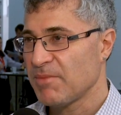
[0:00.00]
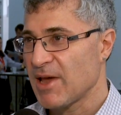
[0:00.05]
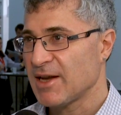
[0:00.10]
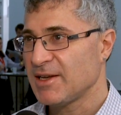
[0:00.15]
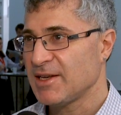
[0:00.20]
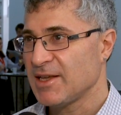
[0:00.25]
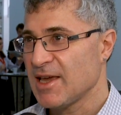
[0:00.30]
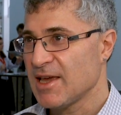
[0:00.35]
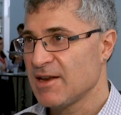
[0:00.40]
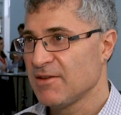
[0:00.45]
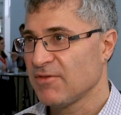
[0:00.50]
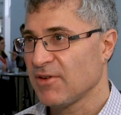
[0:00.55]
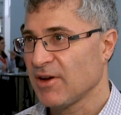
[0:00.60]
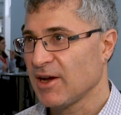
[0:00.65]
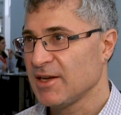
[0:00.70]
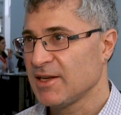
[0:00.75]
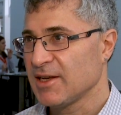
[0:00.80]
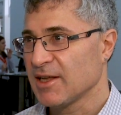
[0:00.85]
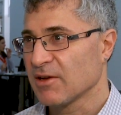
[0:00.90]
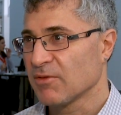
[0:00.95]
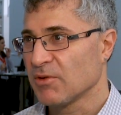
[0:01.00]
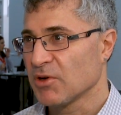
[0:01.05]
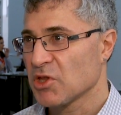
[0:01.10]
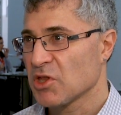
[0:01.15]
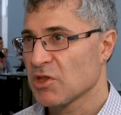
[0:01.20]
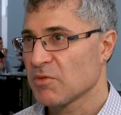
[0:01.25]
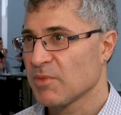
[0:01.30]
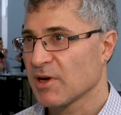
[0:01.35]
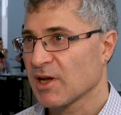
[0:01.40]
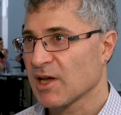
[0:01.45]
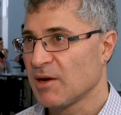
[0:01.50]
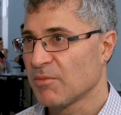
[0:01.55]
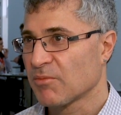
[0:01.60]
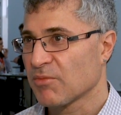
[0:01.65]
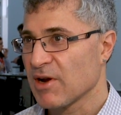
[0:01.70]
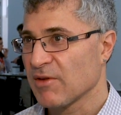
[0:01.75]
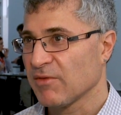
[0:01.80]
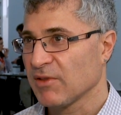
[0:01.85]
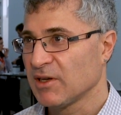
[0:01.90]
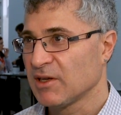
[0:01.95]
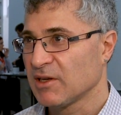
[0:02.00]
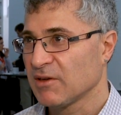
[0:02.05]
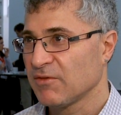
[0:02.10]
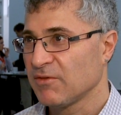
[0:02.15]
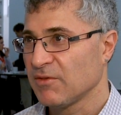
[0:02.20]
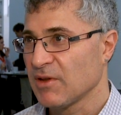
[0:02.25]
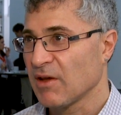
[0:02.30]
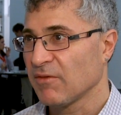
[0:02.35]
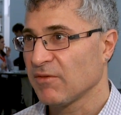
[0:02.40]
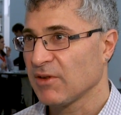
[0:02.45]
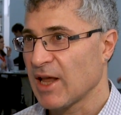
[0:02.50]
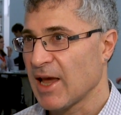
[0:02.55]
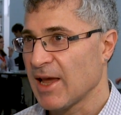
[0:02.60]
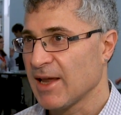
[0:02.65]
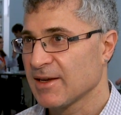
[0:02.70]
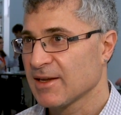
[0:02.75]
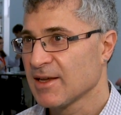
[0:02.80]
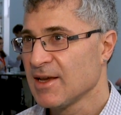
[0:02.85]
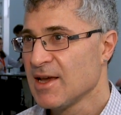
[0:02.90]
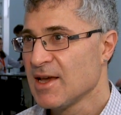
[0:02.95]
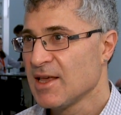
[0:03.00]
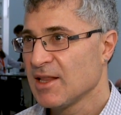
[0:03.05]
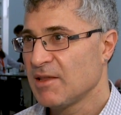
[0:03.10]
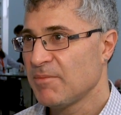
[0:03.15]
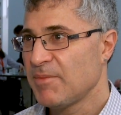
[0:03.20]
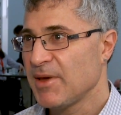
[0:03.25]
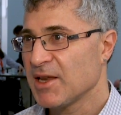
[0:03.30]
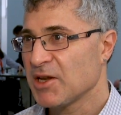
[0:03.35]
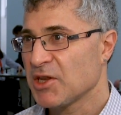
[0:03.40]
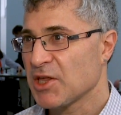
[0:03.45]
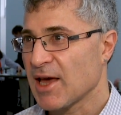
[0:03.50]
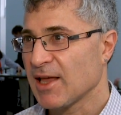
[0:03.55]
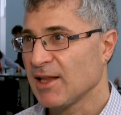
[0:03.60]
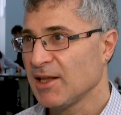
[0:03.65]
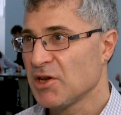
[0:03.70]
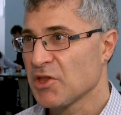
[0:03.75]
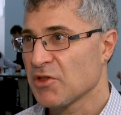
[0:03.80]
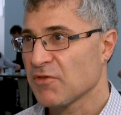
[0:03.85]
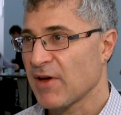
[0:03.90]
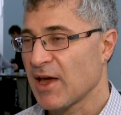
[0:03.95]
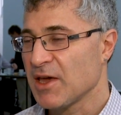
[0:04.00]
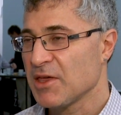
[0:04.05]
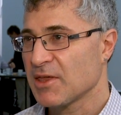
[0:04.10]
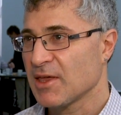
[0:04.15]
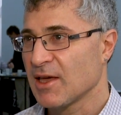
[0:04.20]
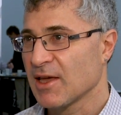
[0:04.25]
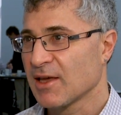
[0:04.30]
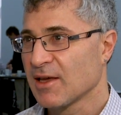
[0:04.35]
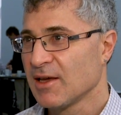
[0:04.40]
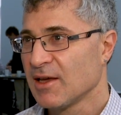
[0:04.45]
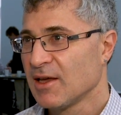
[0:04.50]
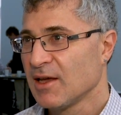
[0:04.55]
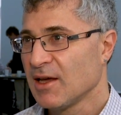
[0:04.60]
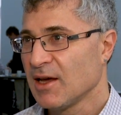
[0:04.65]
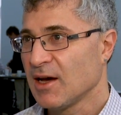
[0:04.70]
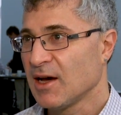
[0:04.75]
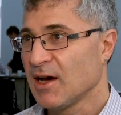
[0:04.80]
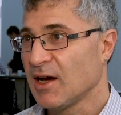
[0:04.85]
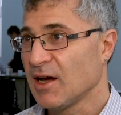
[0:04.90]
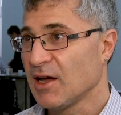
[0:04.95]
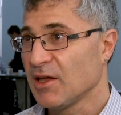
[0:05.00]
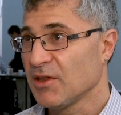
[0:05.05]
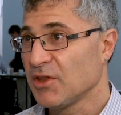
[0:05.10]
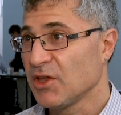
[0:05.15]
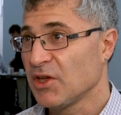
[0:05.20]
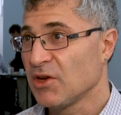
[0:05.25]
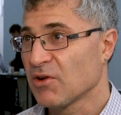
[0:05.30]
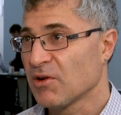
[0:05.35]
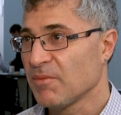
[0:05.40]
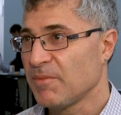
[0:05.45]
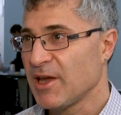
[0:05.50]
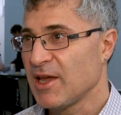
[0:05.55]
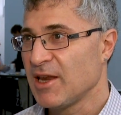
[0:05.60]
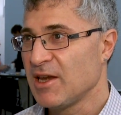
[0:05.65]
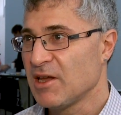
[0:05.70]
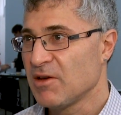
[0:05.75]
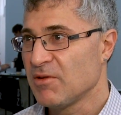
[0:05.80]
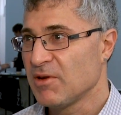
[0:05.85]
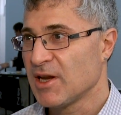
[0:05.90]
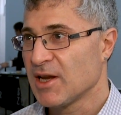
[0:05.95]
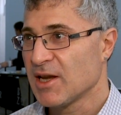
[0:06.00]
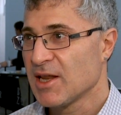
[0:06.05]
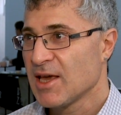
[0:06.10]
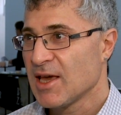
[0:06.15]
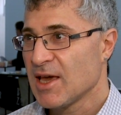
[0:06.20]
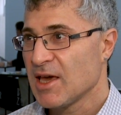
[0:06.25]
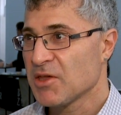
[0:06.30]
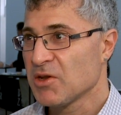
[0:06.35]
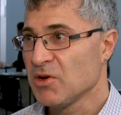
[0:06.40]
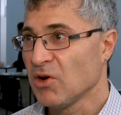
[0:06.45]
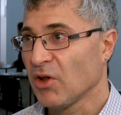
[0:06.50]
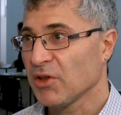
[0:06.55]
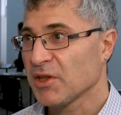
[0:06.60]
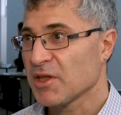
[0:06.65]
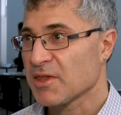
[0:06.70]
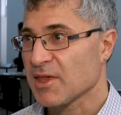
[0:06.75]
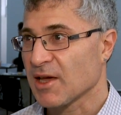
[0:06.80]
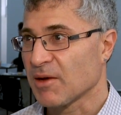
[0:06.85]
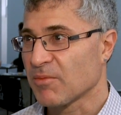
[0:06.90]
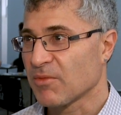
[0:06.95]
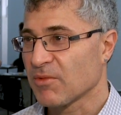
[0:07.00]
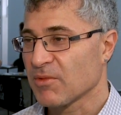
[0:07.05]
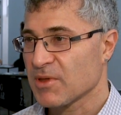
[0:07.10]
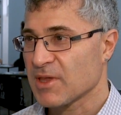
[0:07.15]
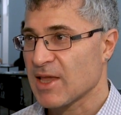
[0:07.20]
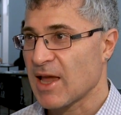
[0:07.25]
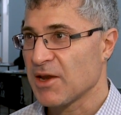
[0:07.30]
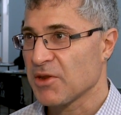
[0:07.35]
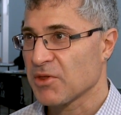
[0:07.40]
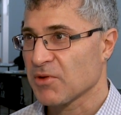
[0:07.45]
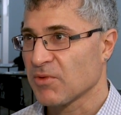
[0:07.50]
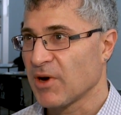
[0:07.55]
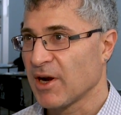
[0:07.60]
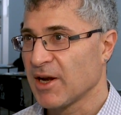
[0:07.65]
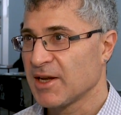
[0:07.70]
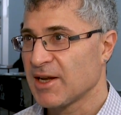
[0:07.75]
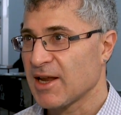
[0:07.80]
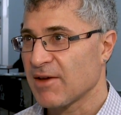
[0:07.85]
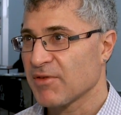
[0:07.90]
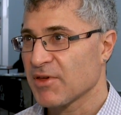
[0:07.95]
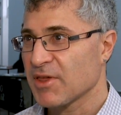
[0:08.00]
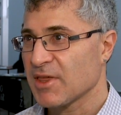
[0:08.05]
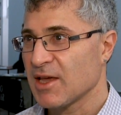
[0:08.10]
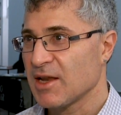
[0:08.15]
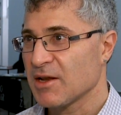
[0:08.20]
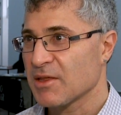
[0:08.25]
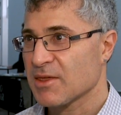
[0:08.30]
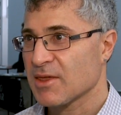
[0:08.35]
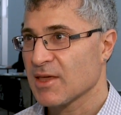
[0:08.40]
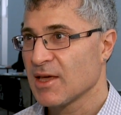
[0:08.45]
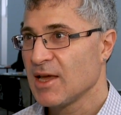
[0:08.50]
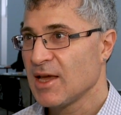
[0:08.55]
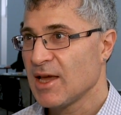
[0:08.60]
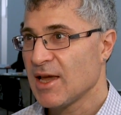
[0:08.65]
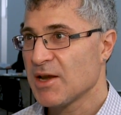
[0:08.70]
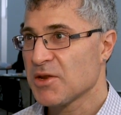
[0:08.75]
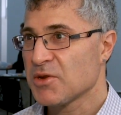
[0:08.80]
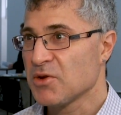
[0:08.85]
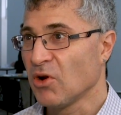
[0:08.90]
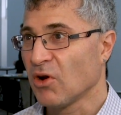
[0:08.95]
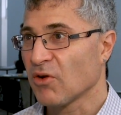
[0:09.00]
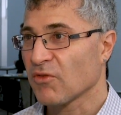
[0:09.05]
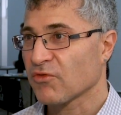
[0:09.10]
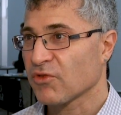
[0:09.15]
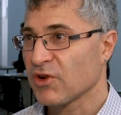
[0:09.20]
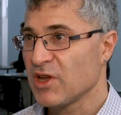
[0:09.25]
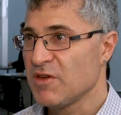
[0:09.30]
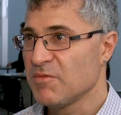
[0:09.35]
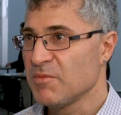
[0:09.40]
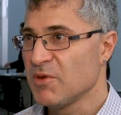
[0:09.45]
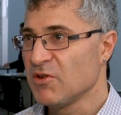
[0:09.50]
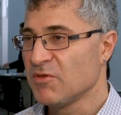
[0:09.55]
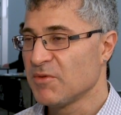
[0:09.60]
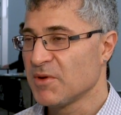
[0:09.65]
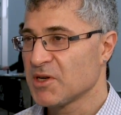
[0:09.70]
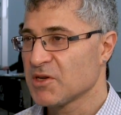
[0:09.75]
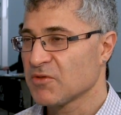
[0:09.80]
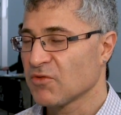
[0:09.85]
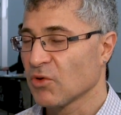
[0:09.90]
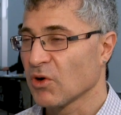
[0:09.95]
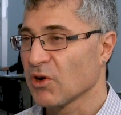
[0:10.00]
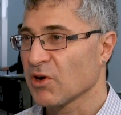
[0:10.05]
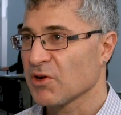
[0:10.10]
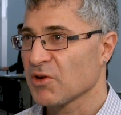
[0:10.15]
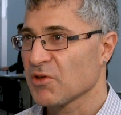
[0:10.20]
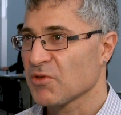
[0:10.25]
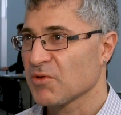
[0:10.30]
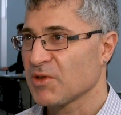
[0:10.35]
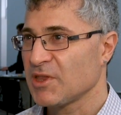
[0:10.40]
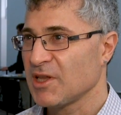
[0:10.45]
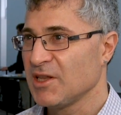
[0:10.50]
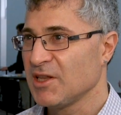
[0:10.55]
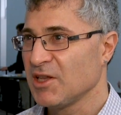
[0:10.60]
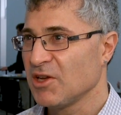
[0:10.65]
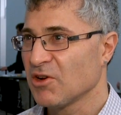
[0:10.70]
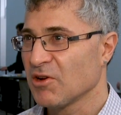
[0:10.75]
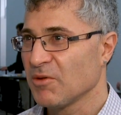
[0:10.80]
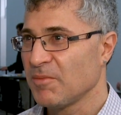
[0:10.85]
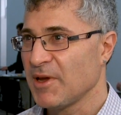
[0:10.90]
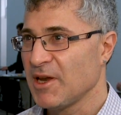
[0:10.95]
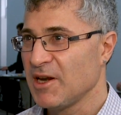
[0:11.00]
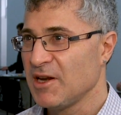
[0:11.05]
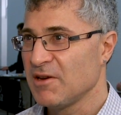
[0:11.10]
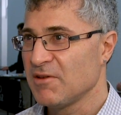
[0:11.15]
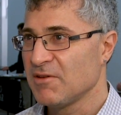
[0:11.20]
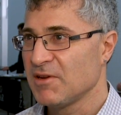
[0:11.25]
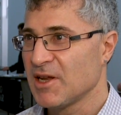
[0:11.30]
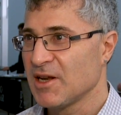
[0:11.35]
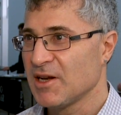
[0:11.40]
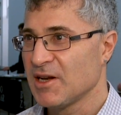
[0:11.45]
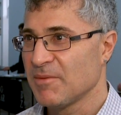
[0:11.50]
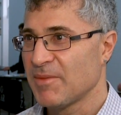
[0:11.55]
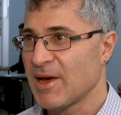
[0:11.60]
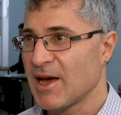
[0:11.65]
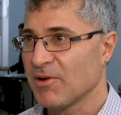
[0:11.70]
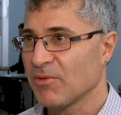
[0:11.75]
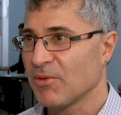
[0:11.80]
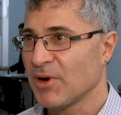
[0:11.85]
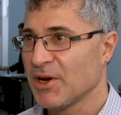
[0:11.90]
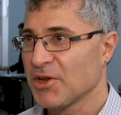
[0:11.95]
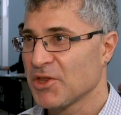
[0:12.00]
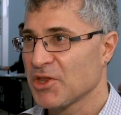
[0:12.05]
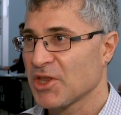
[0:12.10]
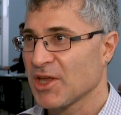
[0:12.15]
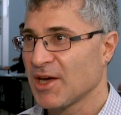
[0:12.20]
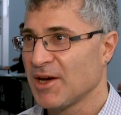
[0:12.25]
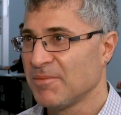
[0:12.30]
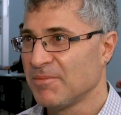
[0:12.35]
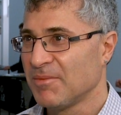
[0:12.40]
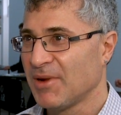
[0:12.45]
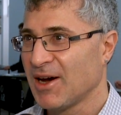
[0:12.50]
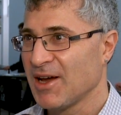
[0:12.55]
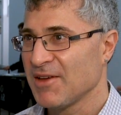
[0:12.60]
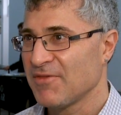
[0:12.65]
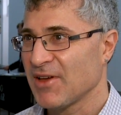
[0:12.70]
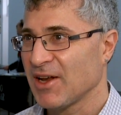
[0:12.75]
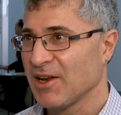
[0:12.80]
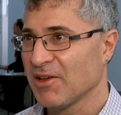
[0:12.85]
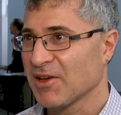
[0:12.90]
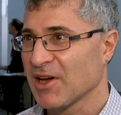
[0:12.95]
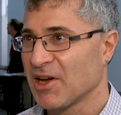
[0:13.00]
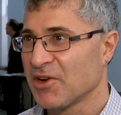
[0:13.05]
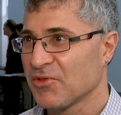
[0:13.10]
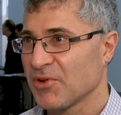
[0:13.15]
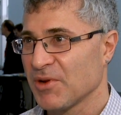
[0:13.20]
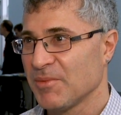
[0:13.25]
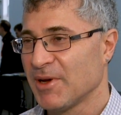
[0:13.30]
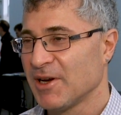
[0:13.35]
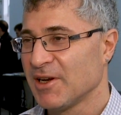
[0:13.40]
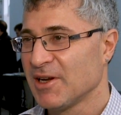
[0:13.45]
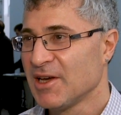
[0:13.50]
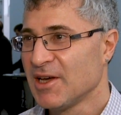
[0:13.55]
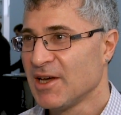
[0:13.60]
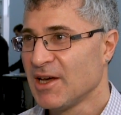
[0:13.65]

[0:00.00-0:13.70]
petty infighting which has become prevalent of late. The big challenge facing the European Union is not that some states are running deficits. It's not free movement of workers within the European Union, about which my fellow countrymen